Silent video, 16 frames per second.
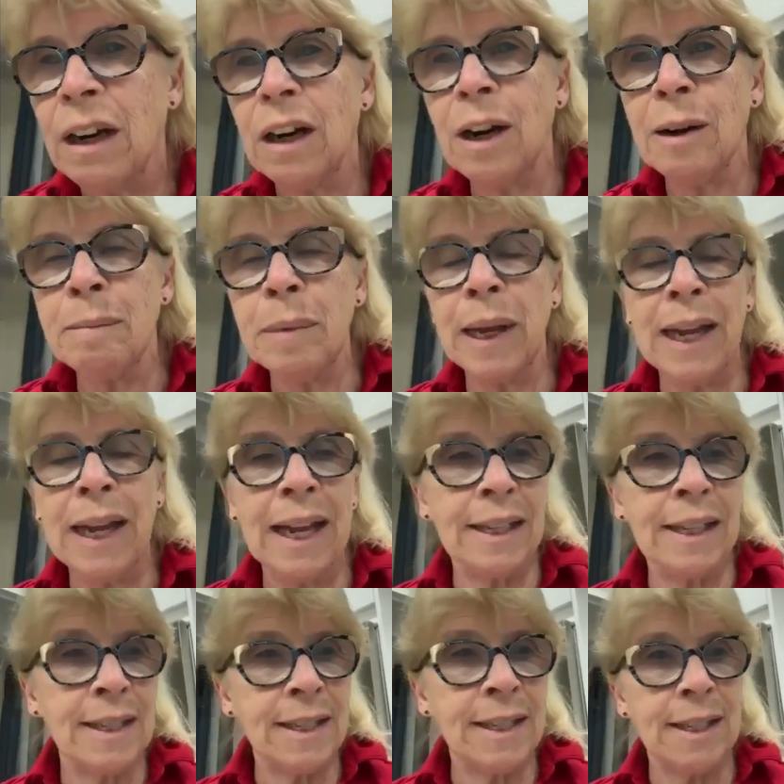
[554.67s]
Um,
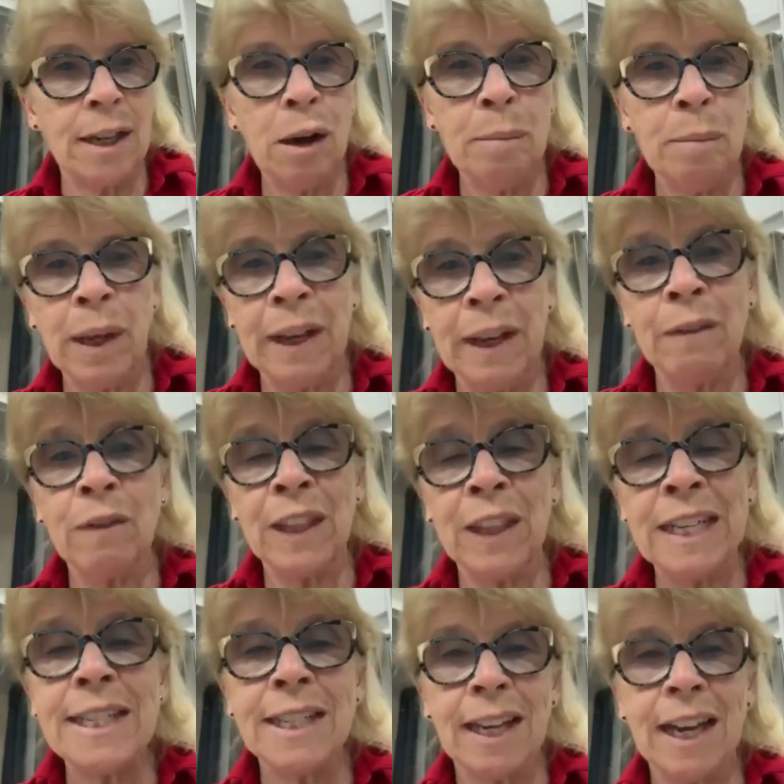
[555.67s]
and some, in
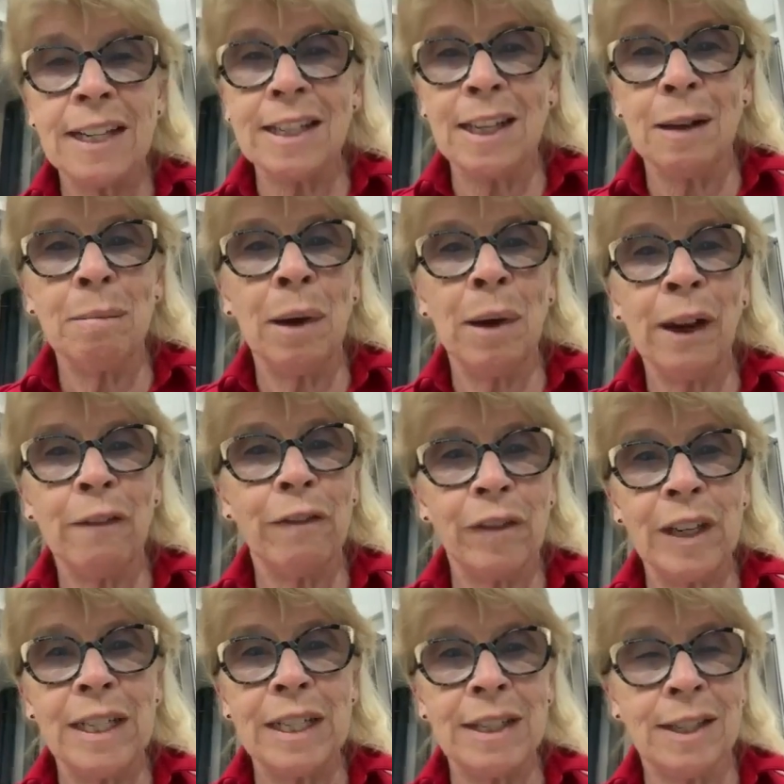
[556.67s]
this case, I might
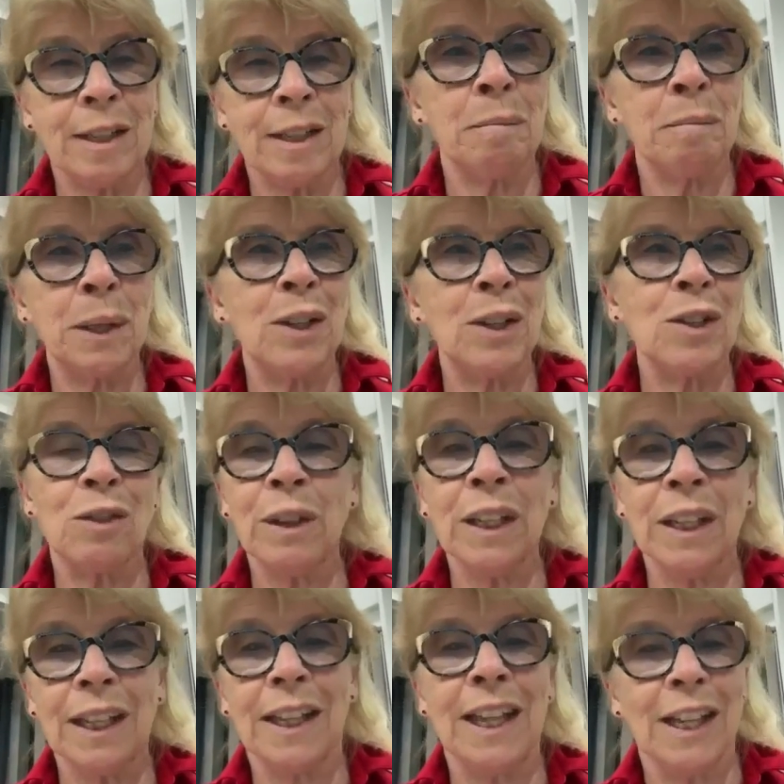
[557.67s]
freeze some because
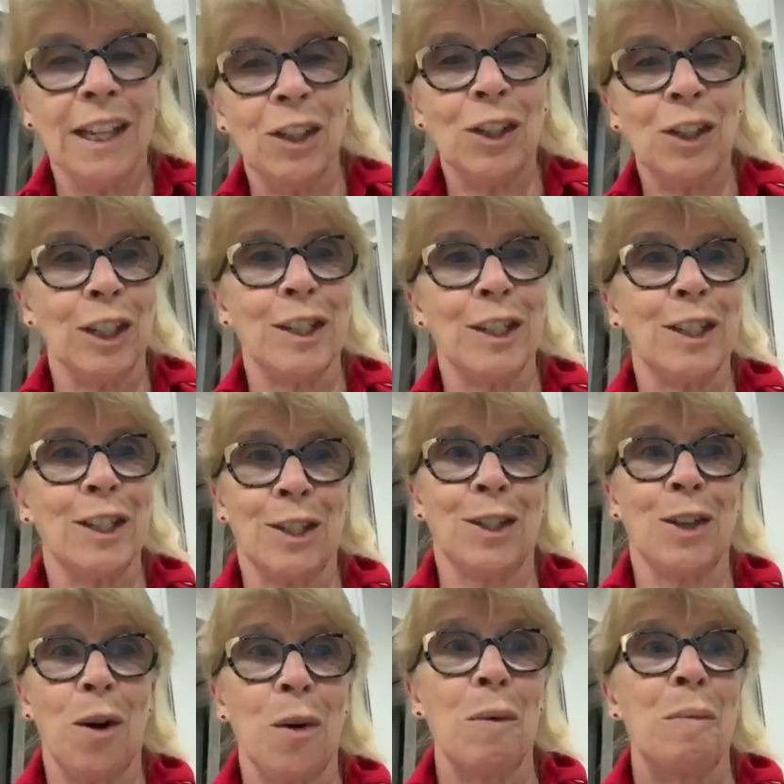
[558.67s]
really it's just
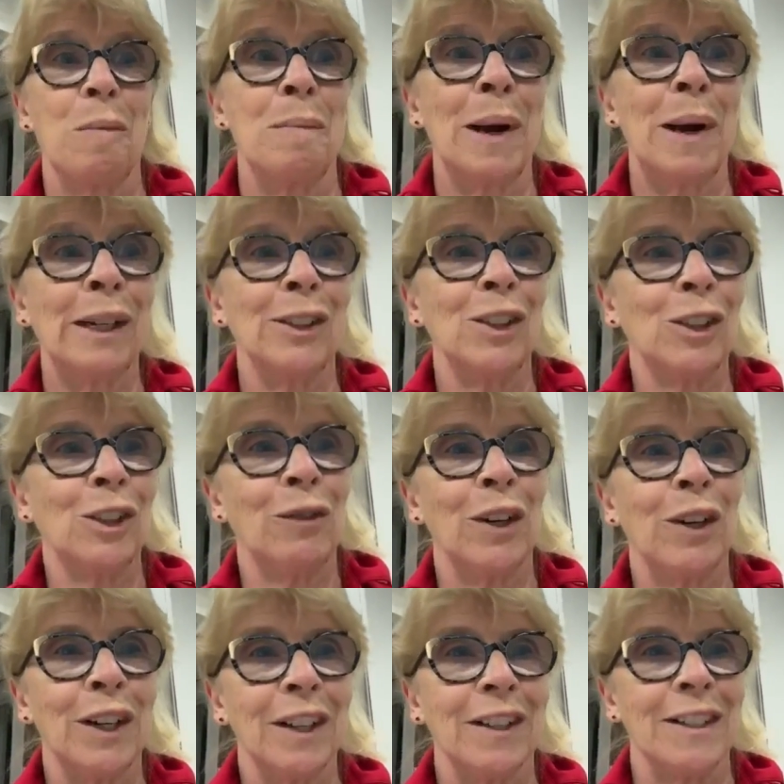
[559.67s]
so much
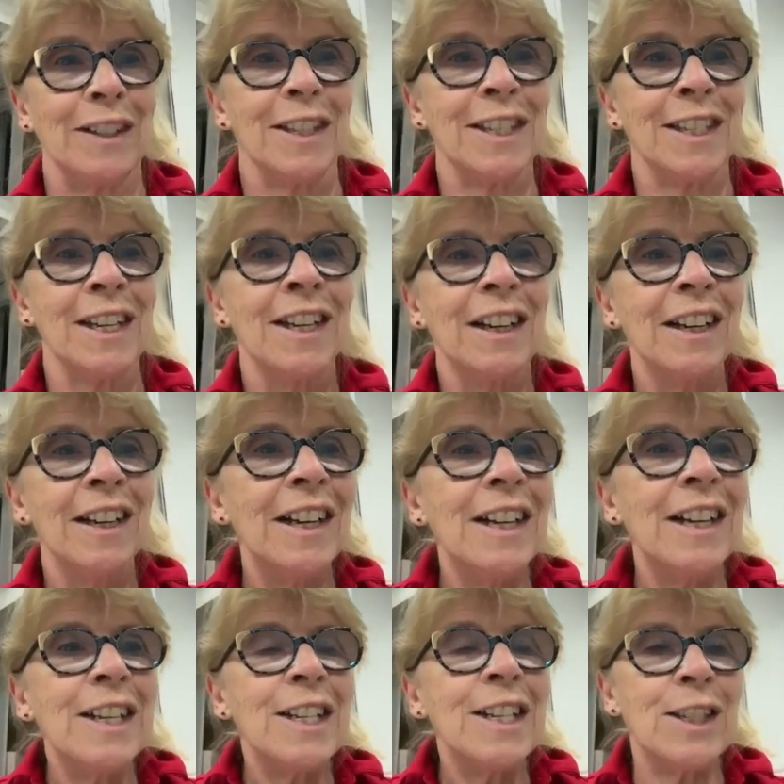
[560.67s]
for us.
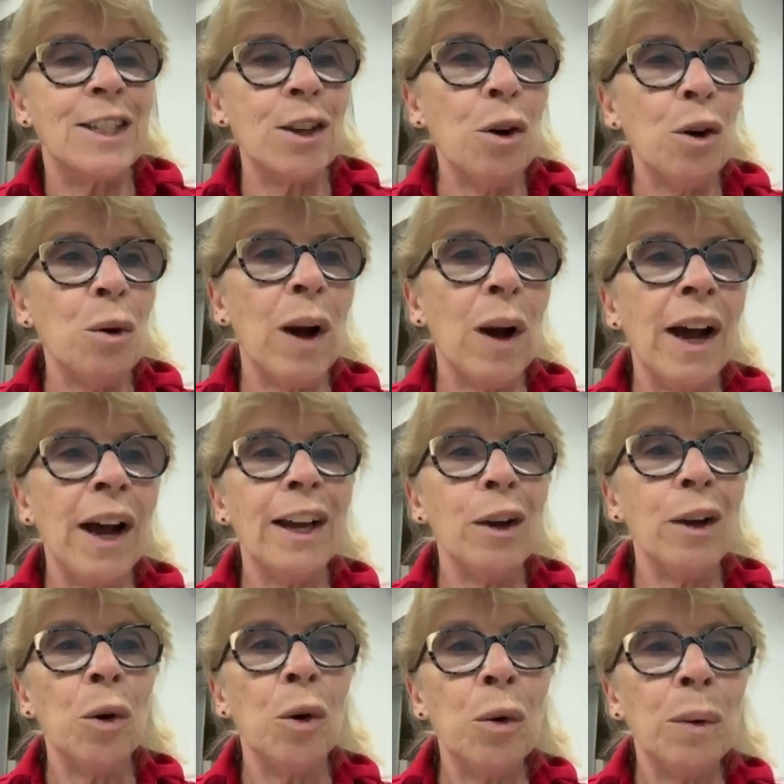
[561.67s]
So I
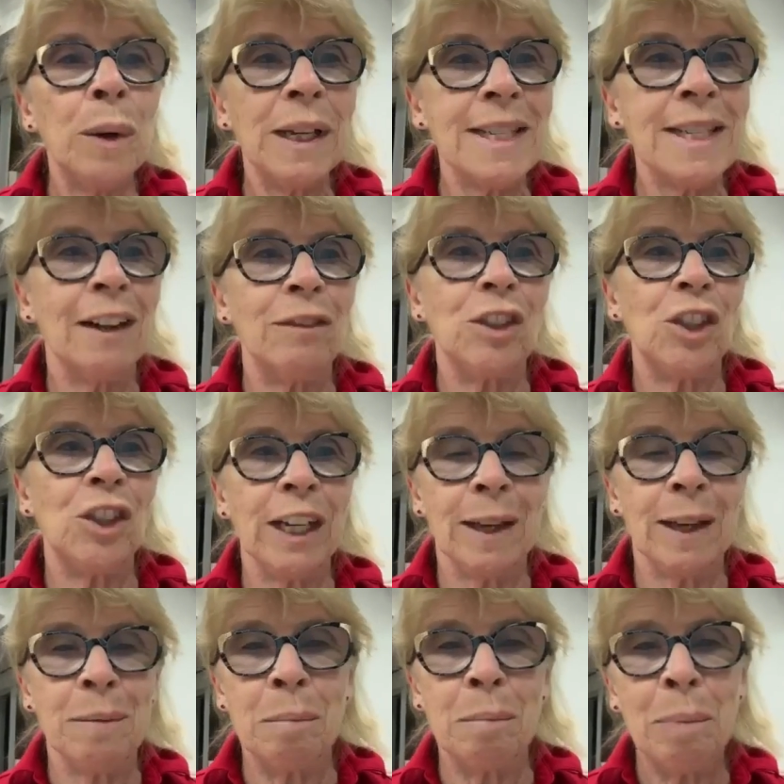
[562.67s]
always have
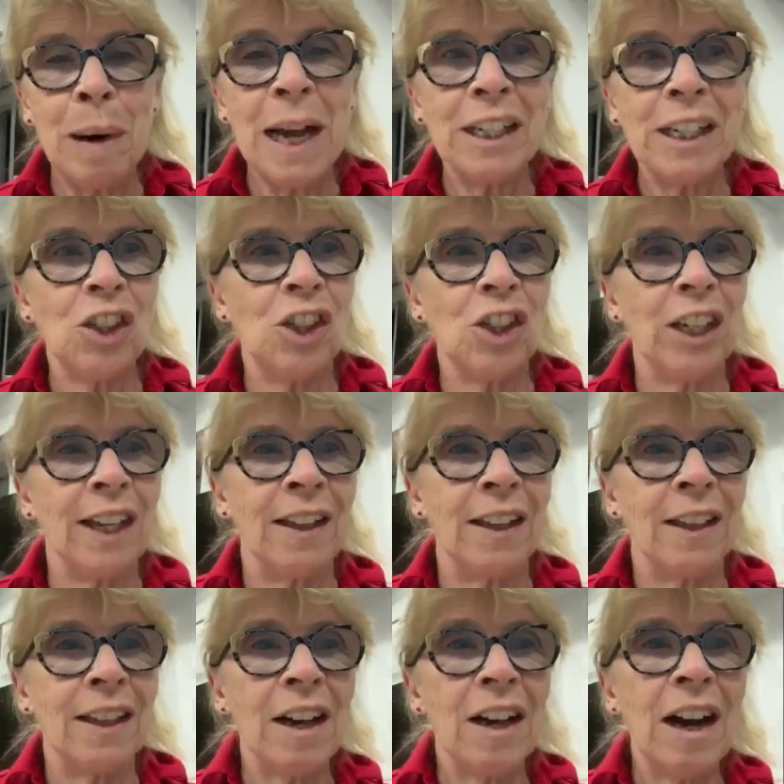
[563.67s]
chicken breast,
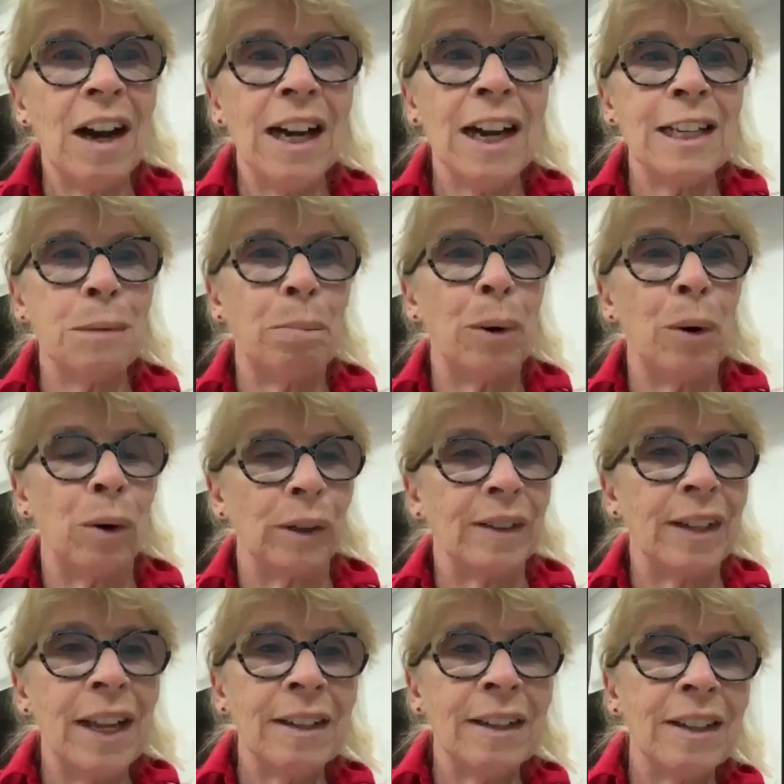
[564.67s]
chicken thighs, pork
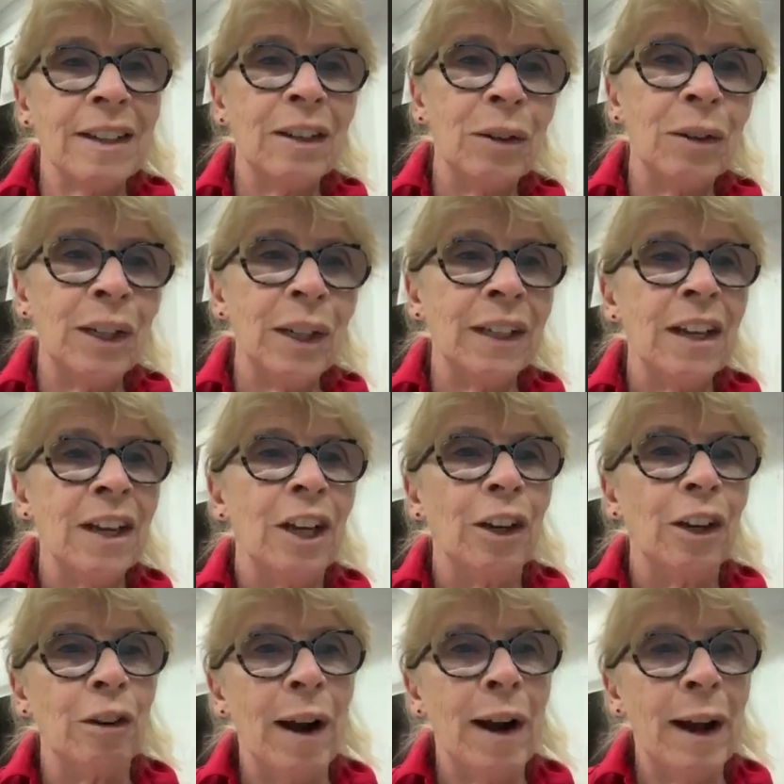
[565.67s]
tenderloin,
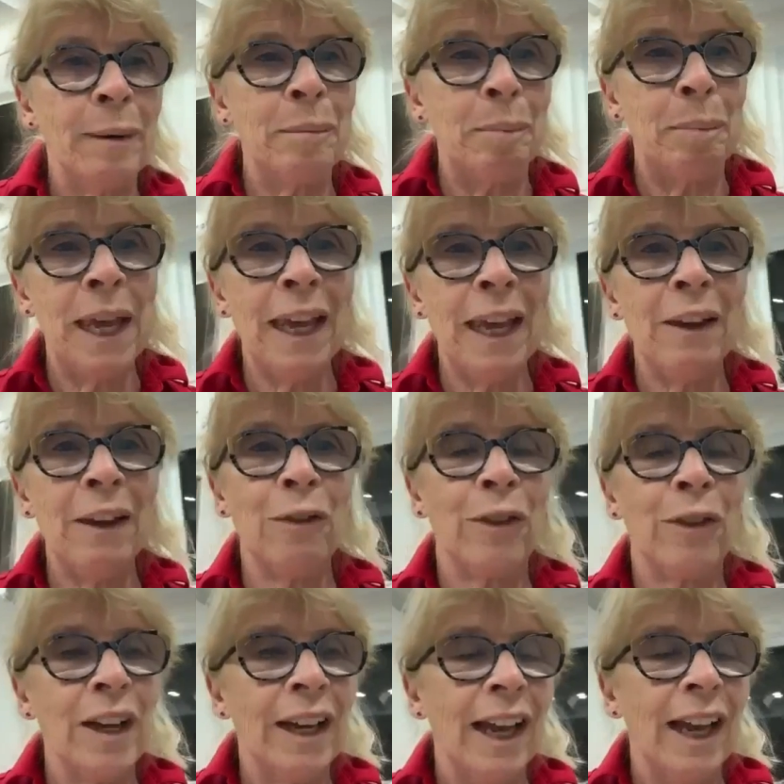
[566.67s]
ground
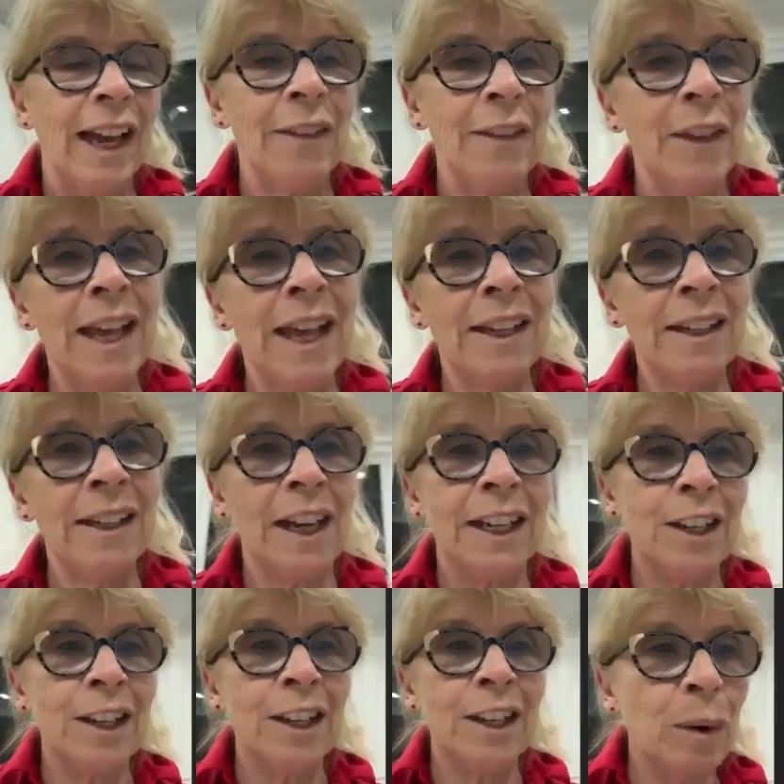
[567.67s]
beef, and then
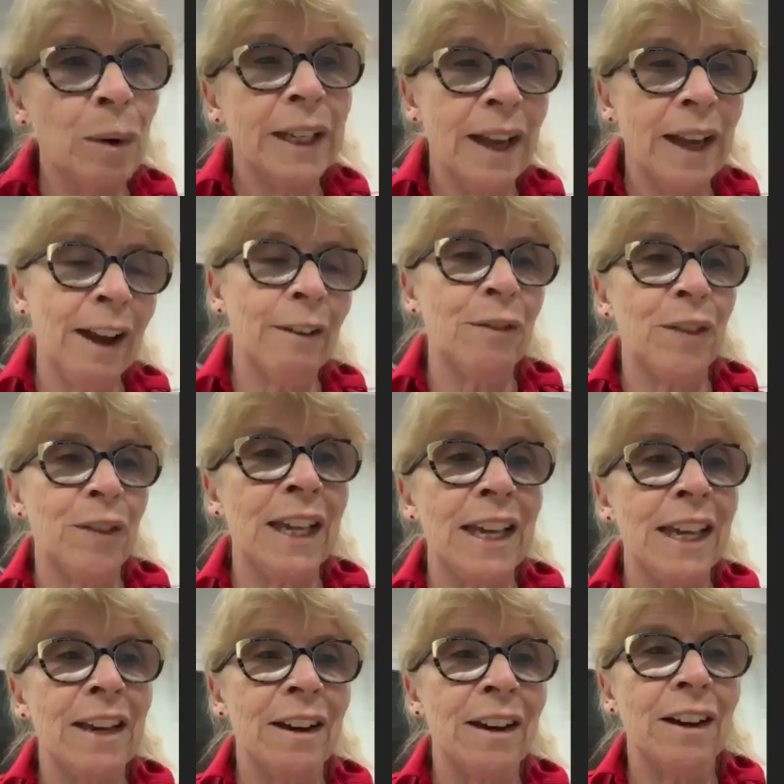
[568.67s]
I know I have
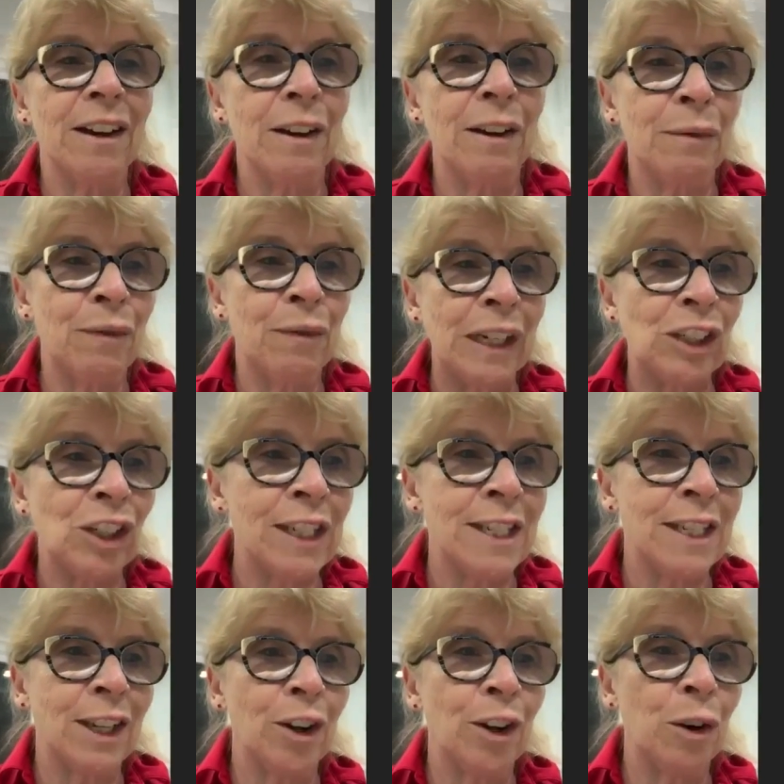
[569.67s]
the uh,
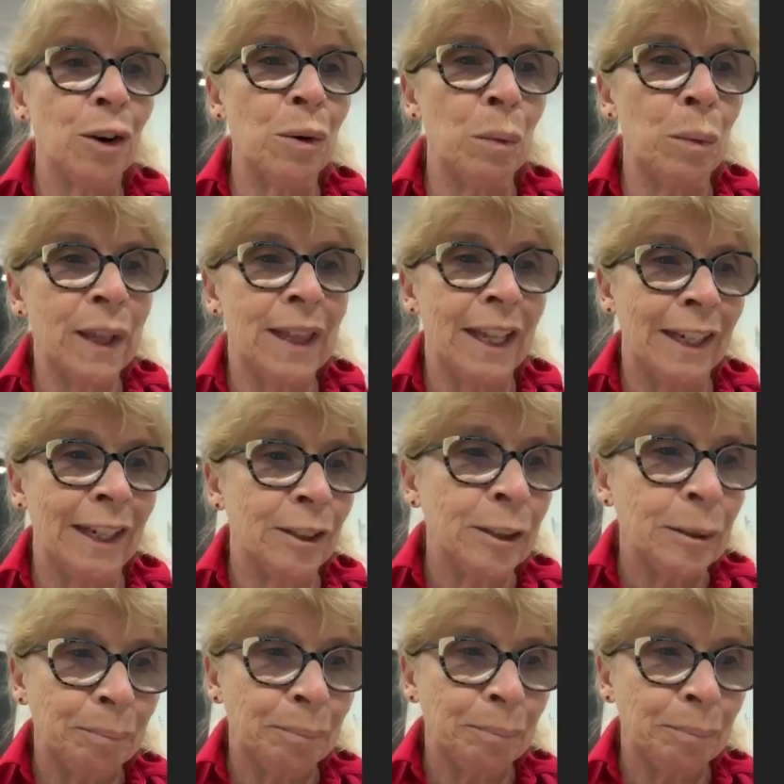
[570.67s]
veggies to go with it.